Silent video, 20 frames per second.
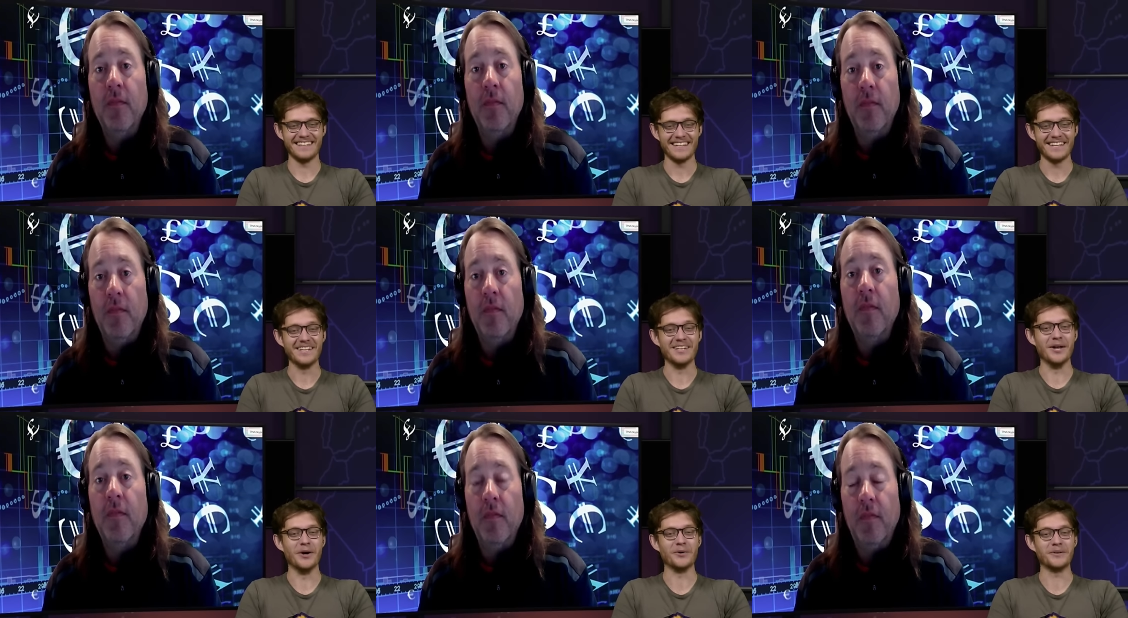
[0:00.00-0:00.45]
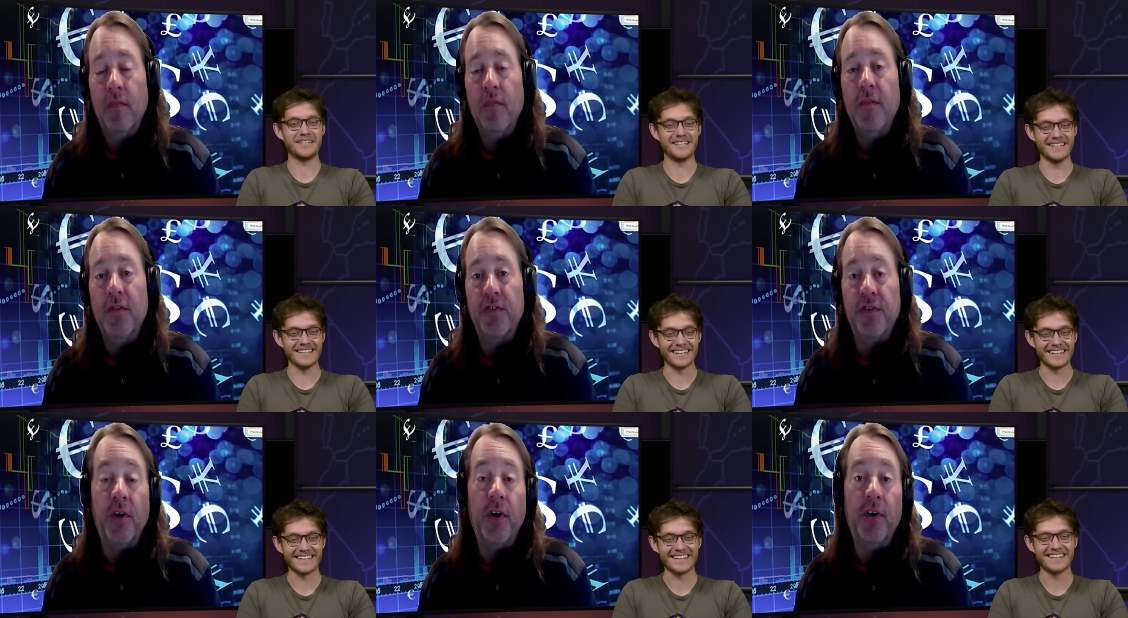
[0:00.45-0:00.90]
Speaker 1: No kidding.
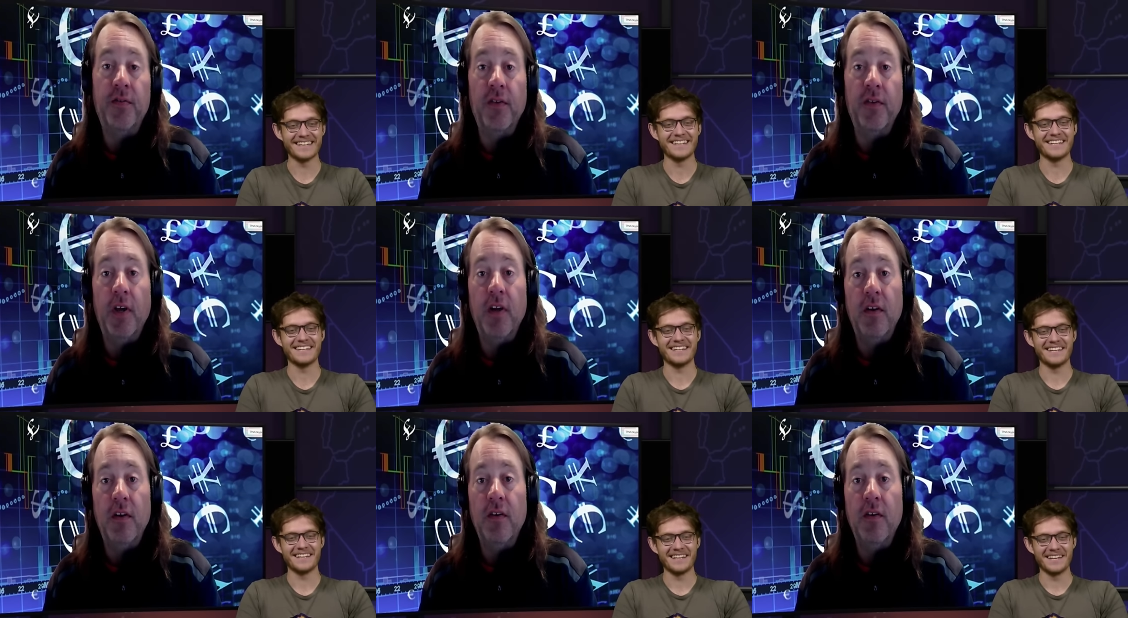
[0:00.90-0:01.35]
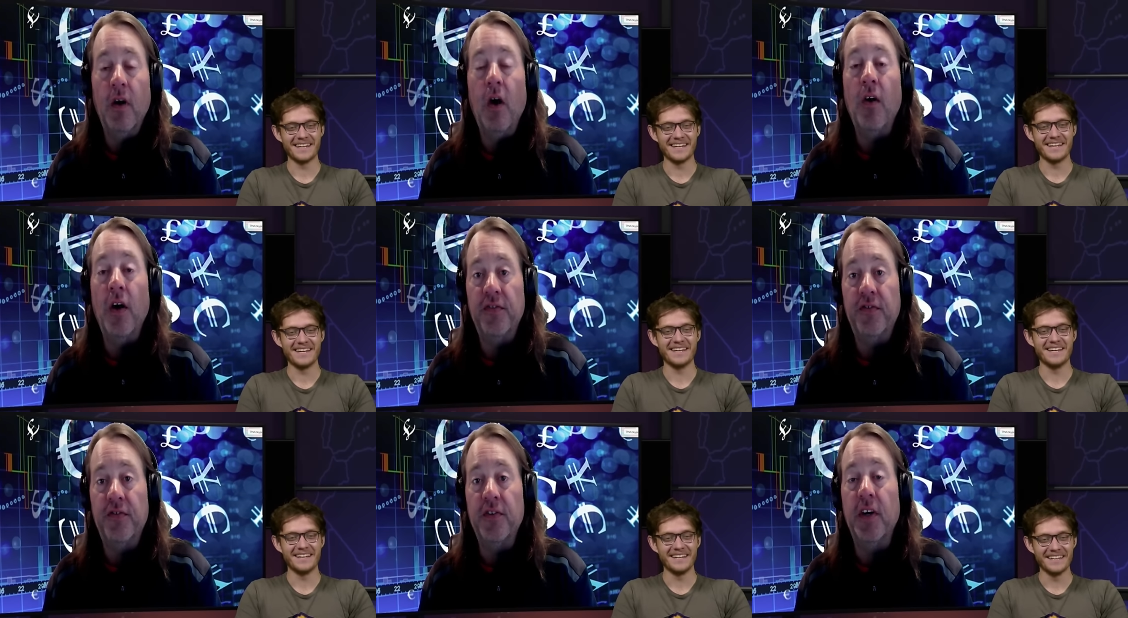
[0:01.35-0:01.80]
Seriously, no,
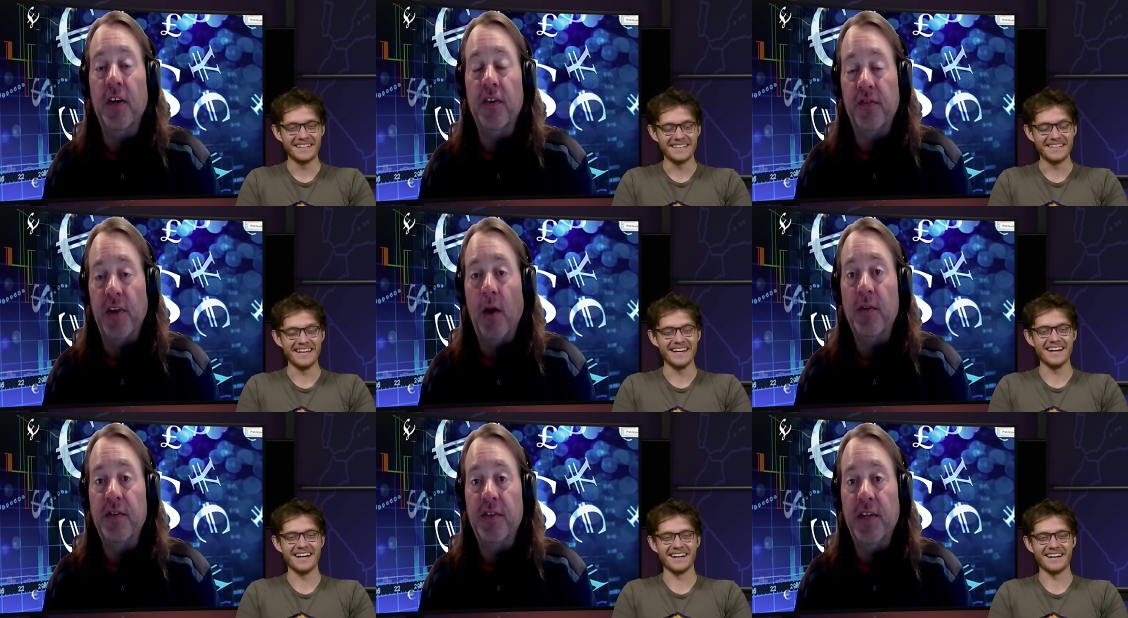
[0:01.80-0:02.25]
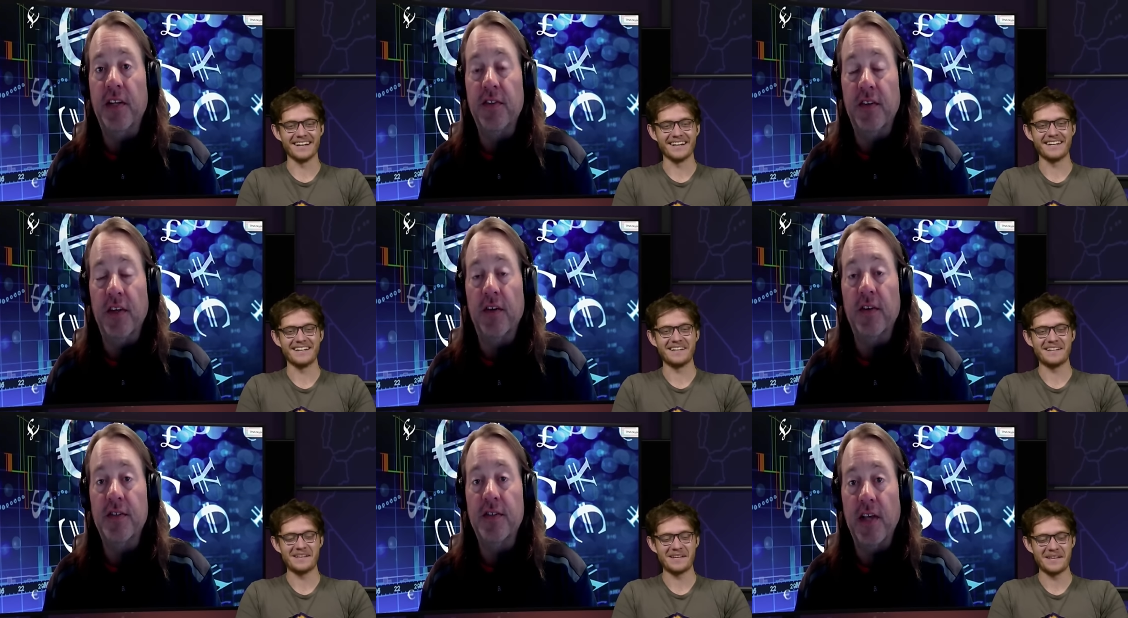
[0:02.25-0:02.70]
seriously, yeah. I would take the
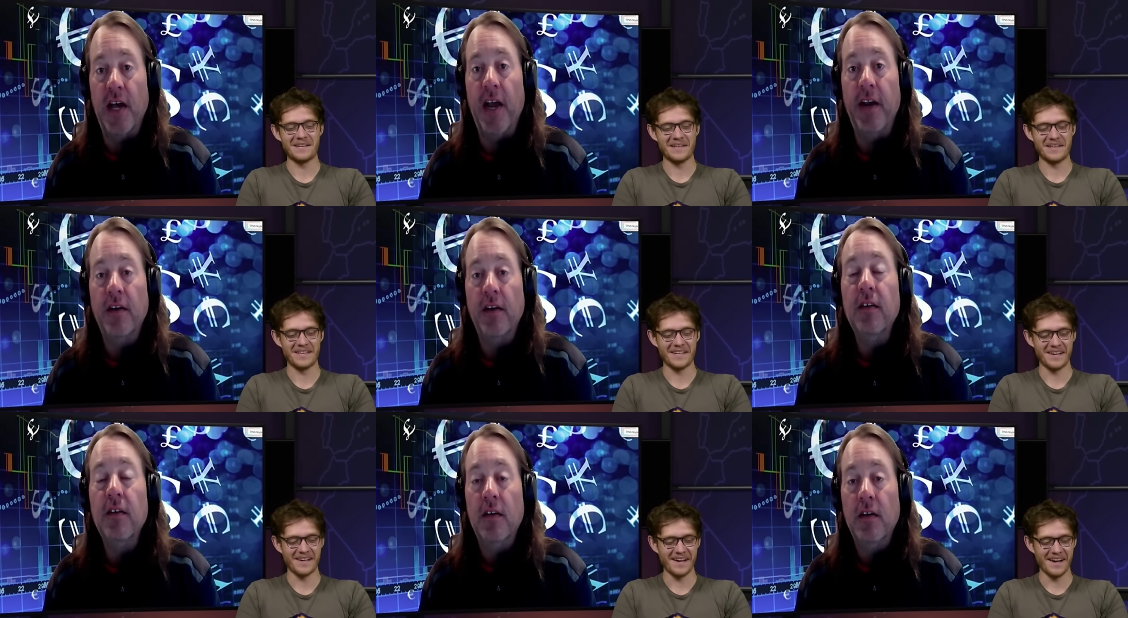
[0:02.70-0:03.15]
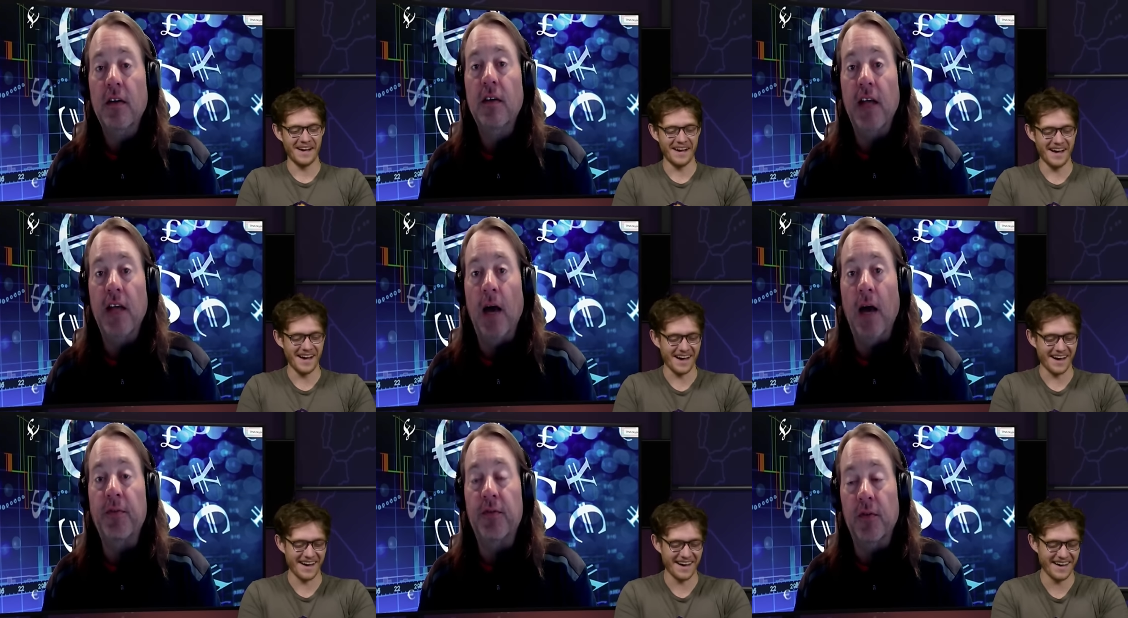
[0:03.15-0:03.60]
other side. Huh.
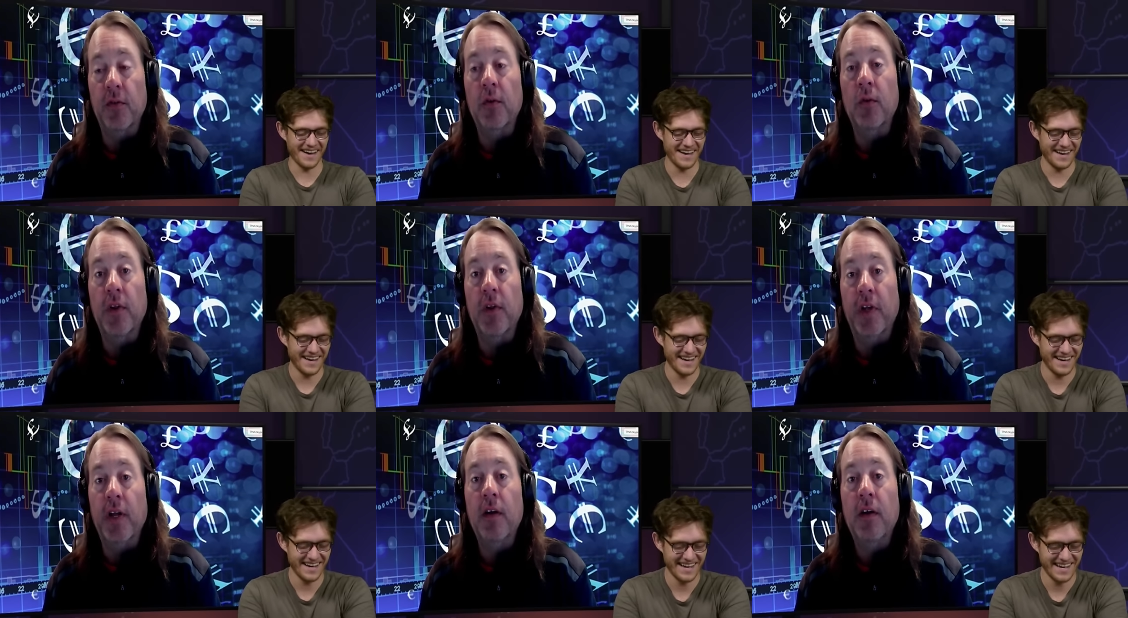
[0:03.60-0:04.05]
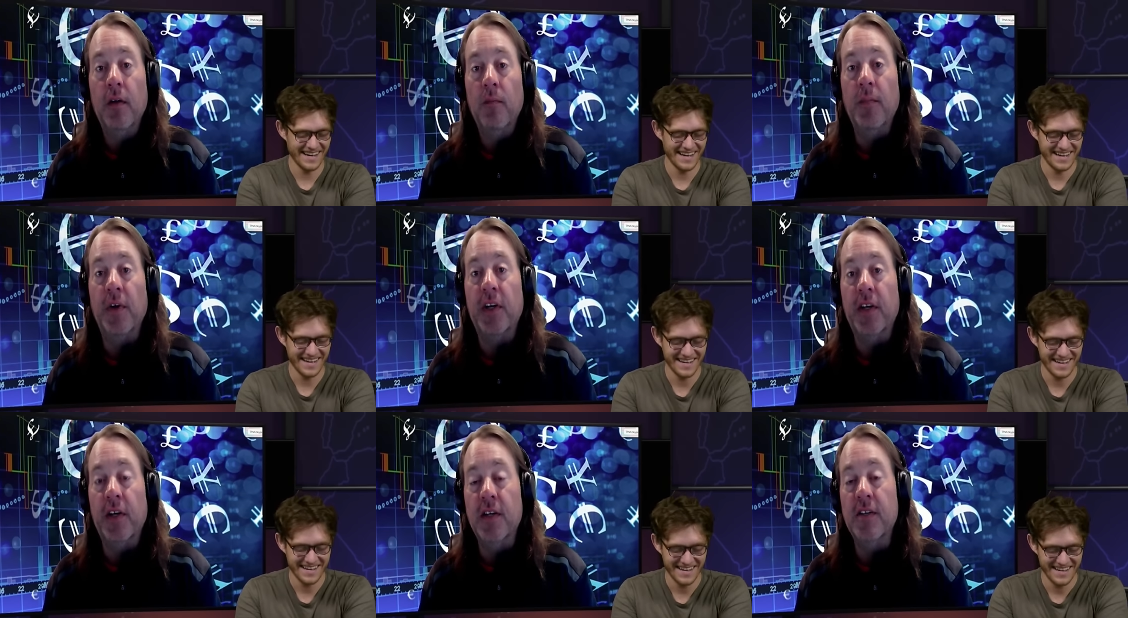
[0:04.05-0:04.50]
Absolutely,
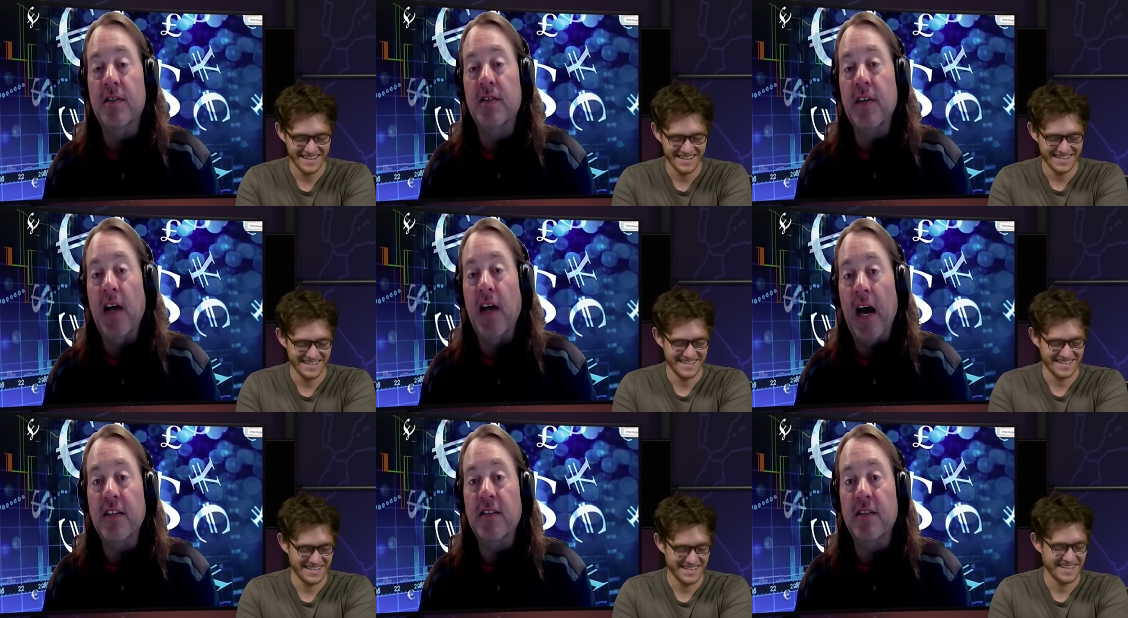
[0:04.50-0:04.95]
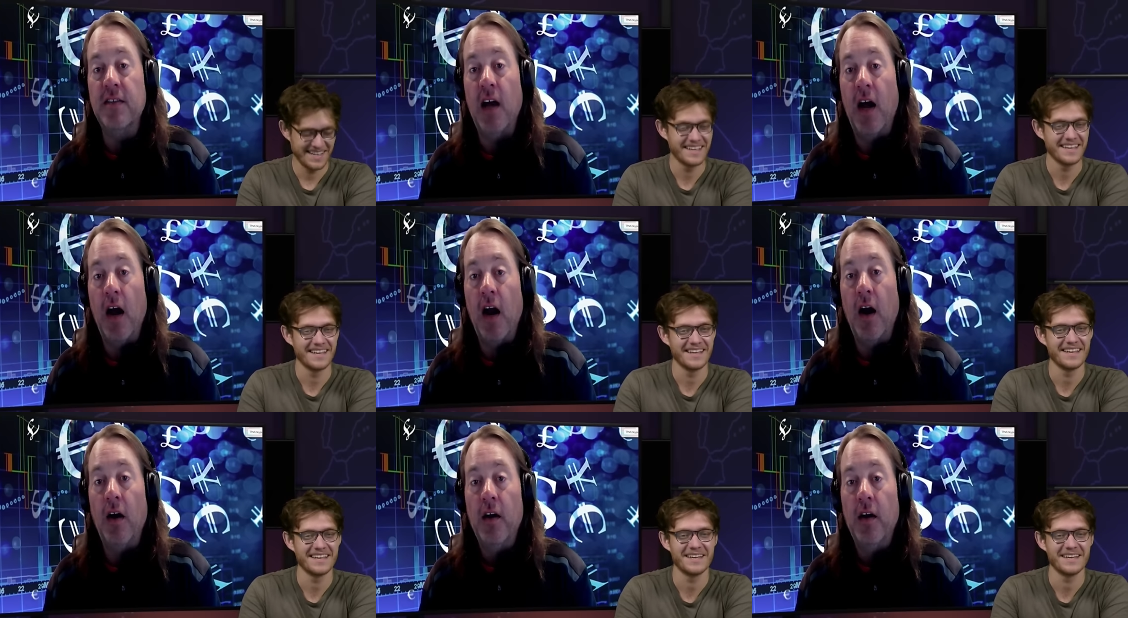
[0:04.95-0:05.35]
because odds are